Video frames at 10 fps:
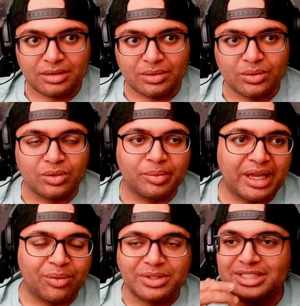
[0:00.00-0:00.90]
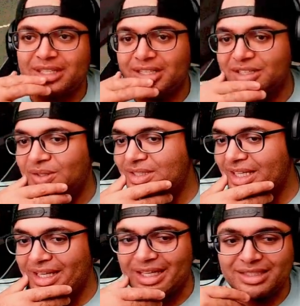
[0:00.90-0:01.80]
Ooh, man, what sucks though is I
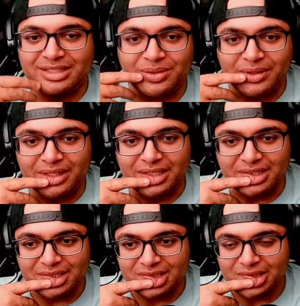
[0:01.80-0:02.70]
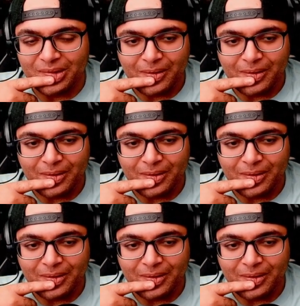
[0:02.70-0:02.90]
can't see what it is.